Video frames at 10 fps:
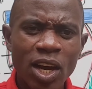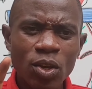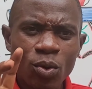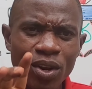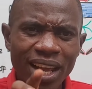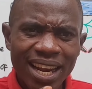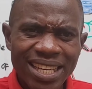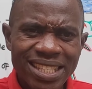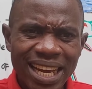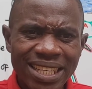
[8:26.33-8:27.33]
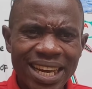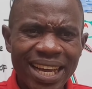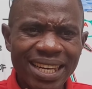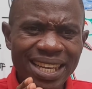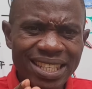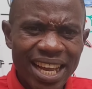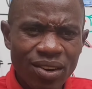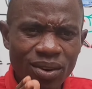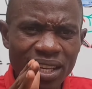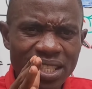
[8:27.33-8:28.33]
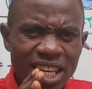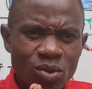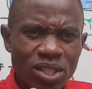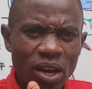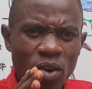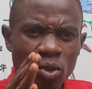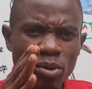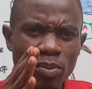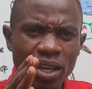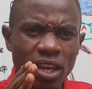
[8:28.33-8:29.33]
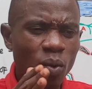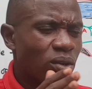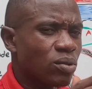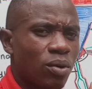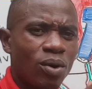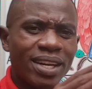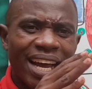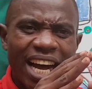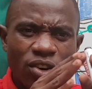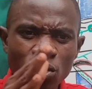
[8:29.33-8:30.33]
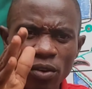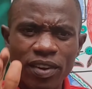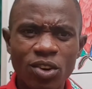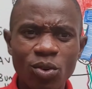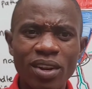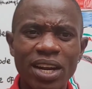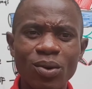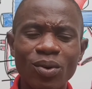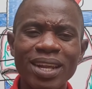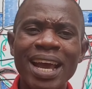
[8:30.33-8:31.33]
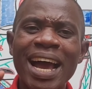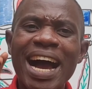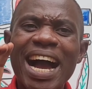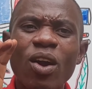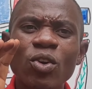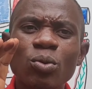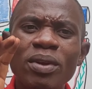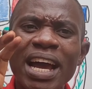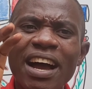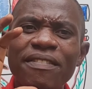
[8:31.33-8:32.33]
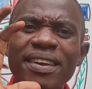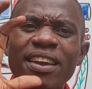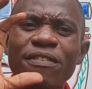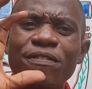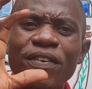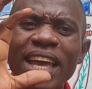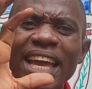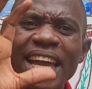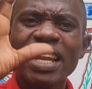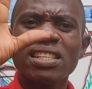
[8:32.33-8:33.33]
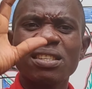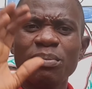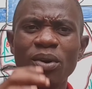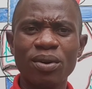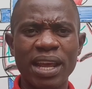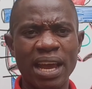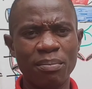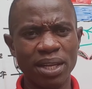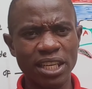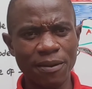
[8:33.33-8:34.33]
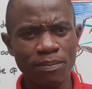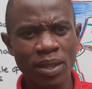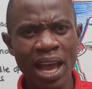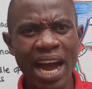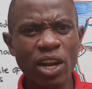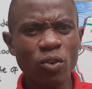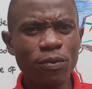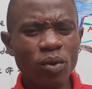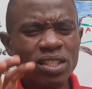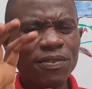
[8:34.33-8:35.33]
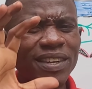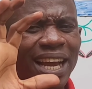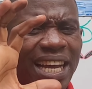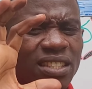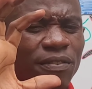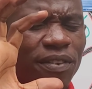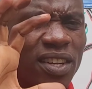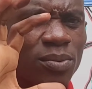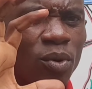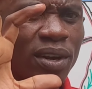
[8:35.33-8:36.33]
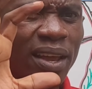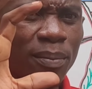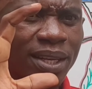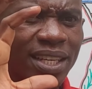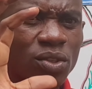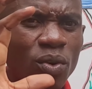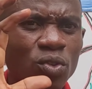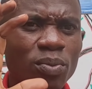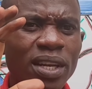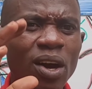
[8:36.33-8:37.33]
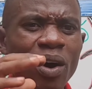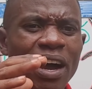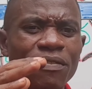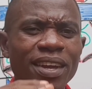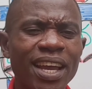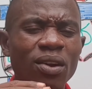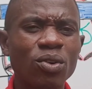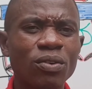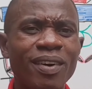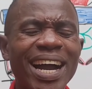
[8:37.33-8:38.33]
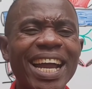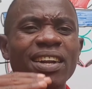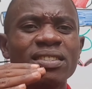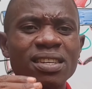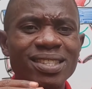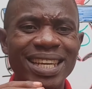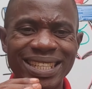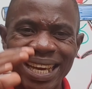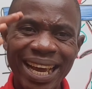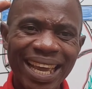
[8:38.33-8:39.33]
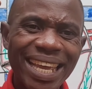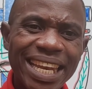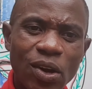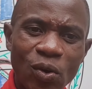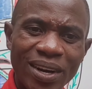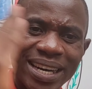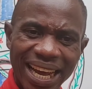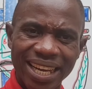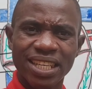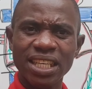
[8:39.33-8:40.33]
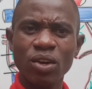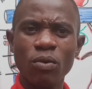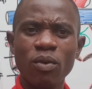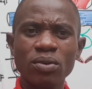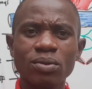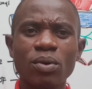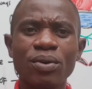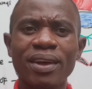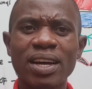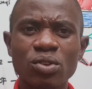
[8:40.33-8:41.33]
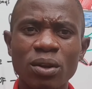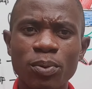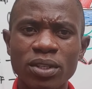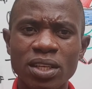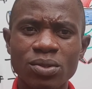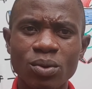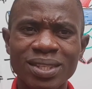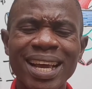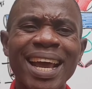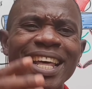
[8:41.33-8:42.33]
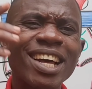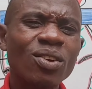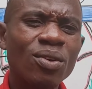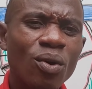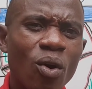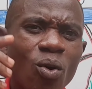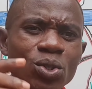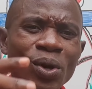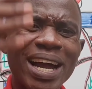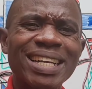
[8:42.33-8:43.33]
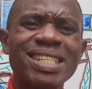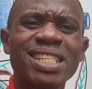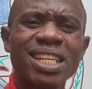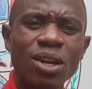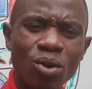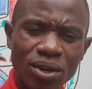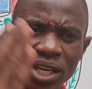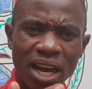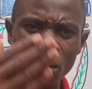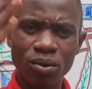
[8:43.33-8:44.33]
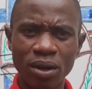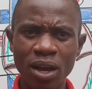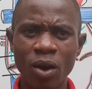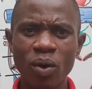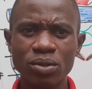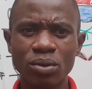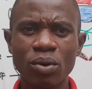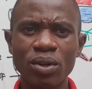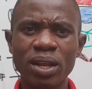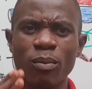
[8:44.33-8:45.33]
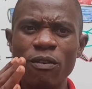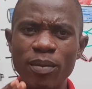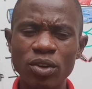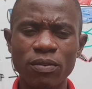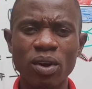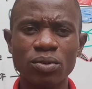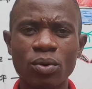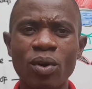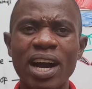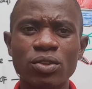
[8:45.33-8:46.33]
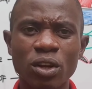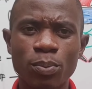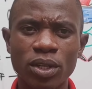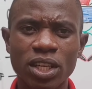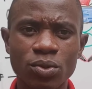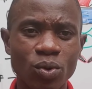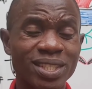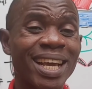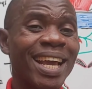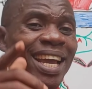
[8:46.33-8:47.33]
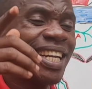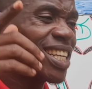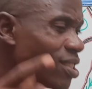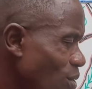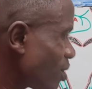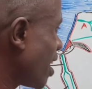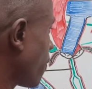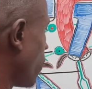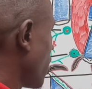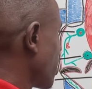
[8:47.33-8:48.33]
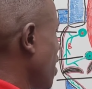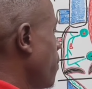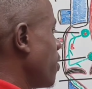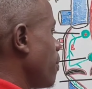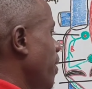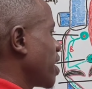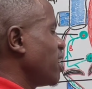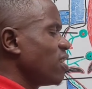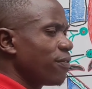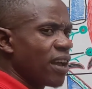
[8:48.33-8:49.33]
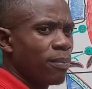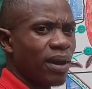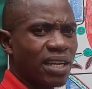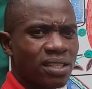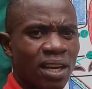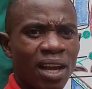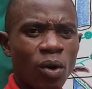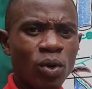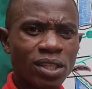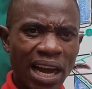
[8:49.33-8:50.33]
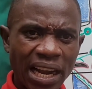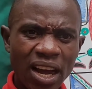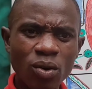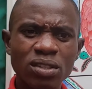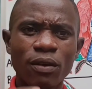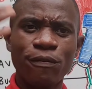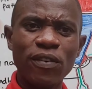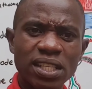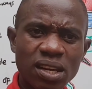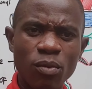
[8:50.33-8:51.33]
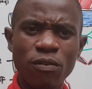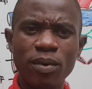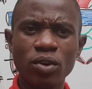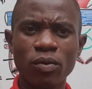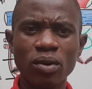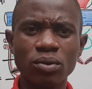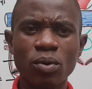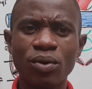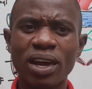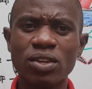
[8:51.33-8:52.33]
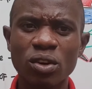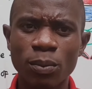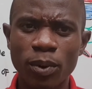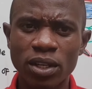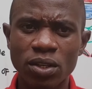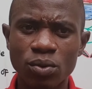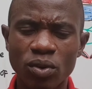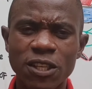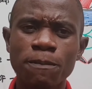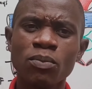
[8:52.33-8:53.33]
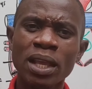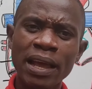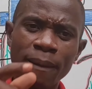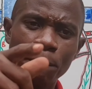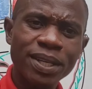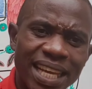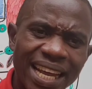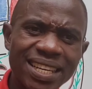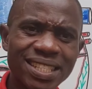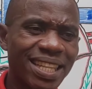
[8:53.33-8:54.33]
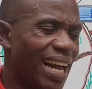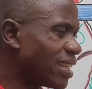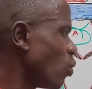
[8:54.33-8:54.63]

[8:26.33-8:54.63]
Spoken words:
you realize that these kind of the cells which are going to be making what we call the atrioventricular node are going to be having a very small diameter. And of course, if it has a very small diameter, it's going to be now having a lot of high resistance in conducting of what we call the action potential. That one also can slow down what we call the movement of what we call action potentials. It is not like, for example, the purkinje fibers, which allows the faster movement of what we call the action potentials. Besides that,